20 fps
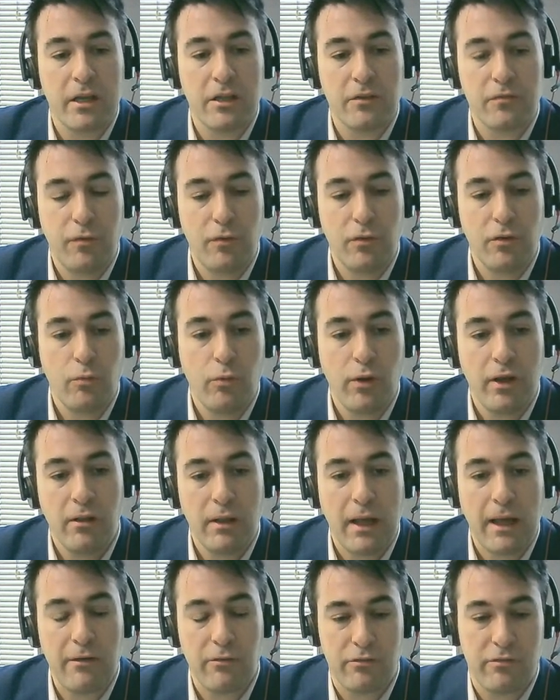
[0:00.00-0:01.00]
market for?
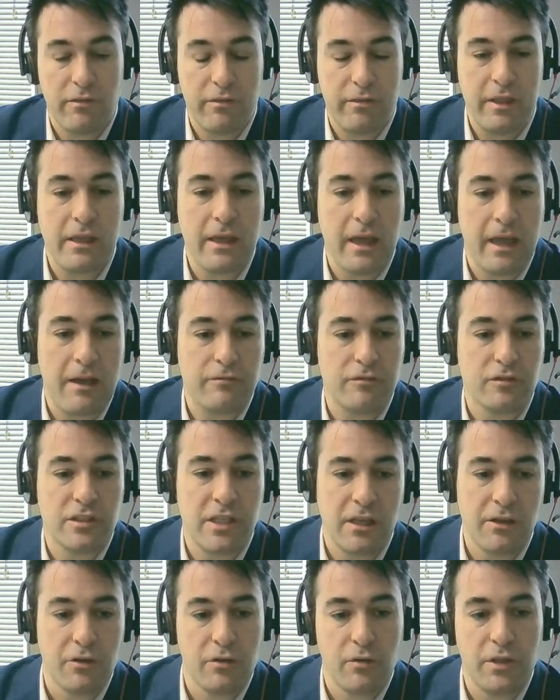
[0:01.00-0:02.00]
Well, I don't think I have to
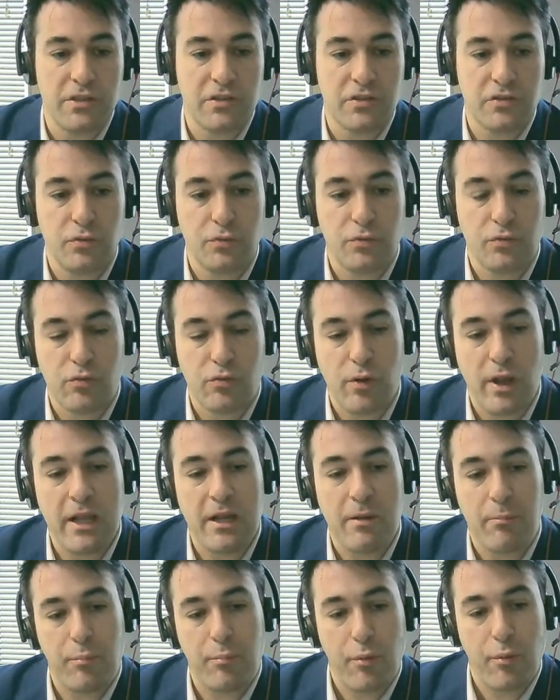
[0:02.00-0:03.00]
tell you. It's to
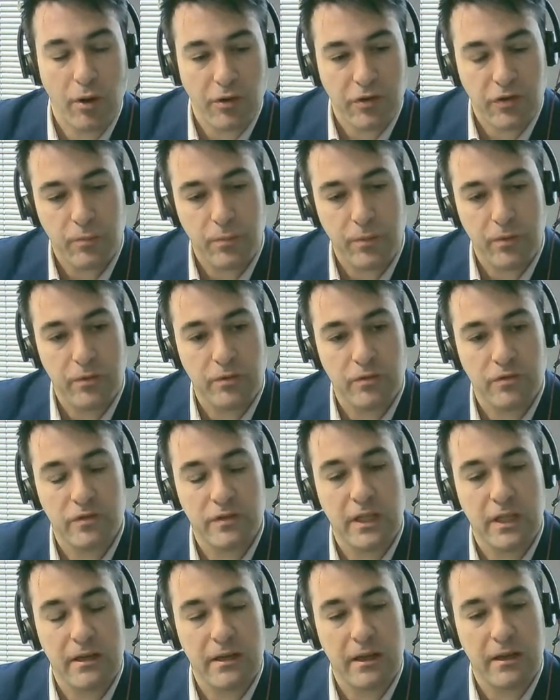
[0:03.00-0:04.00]
create a
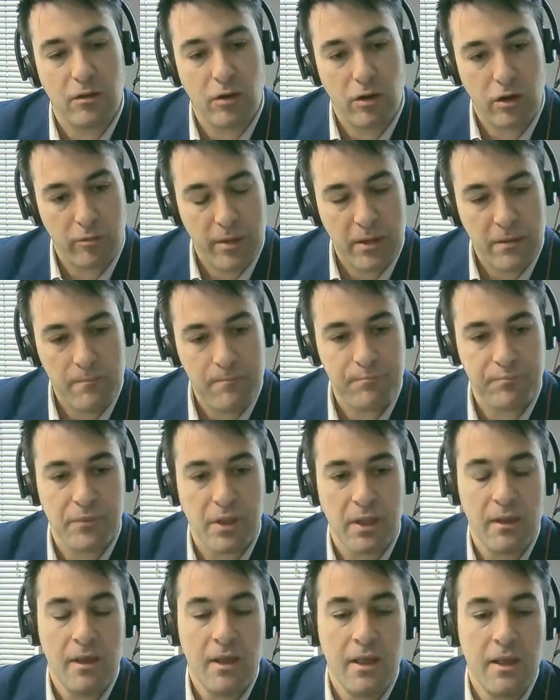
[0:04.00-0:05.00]
prosperous data economy.
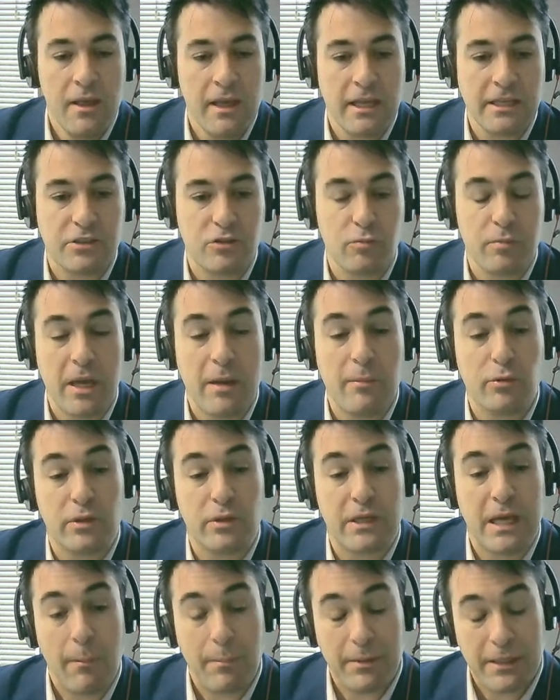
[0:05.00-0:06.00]
Is to be able
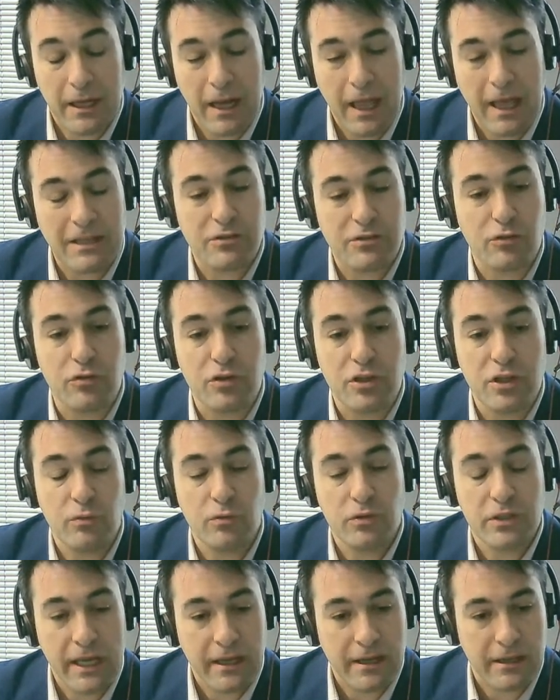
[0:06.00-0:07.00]
to capitalize on
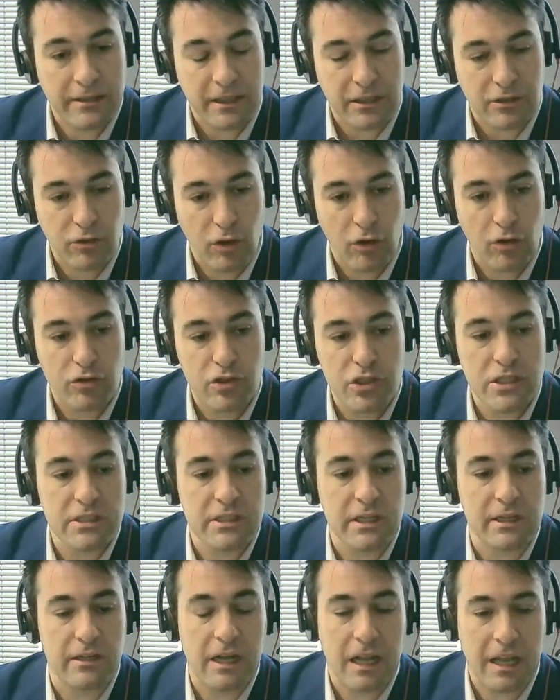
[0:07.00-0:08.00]
new data
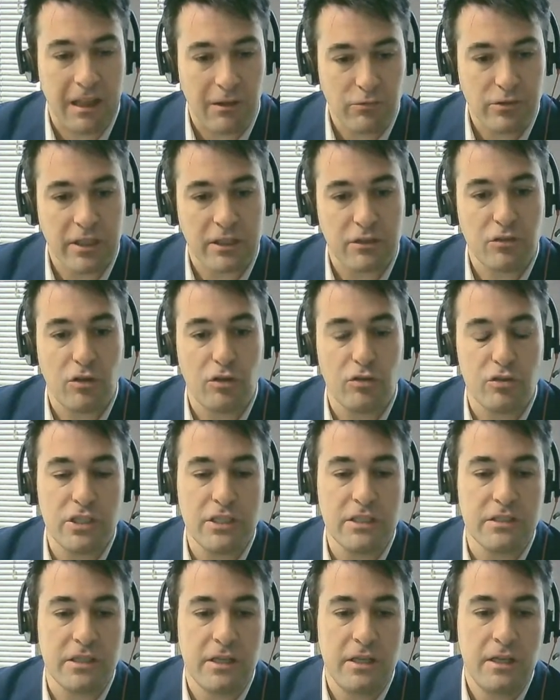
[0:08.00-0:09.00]
technologies and cloud
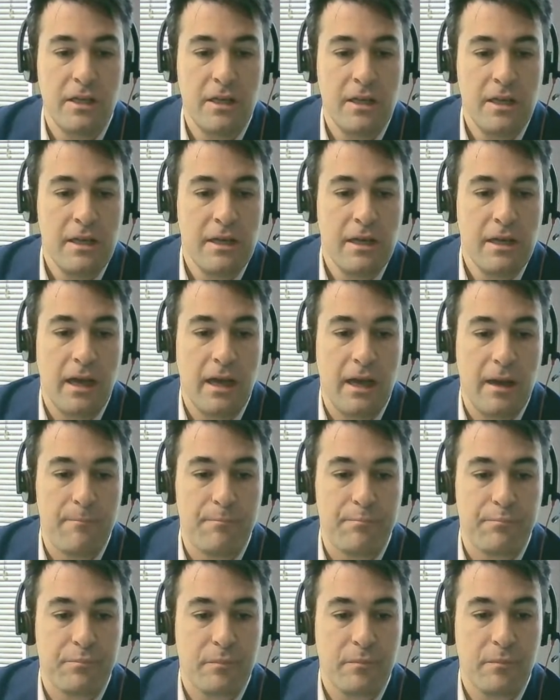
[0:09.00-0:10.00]
technologies,
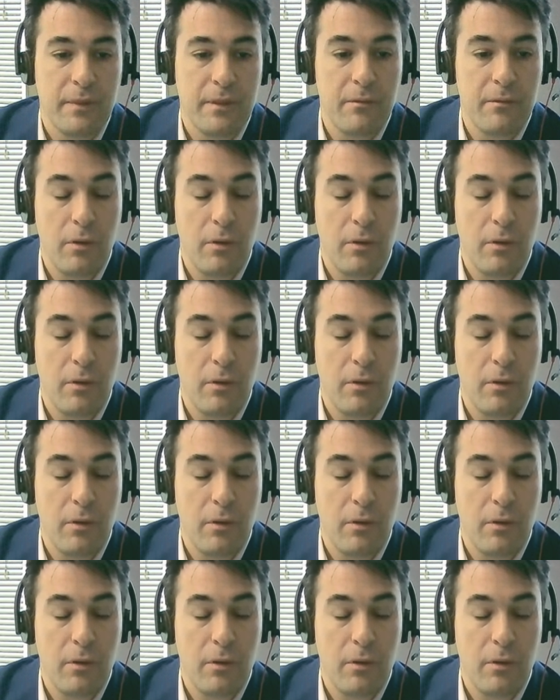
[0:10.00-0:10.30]
and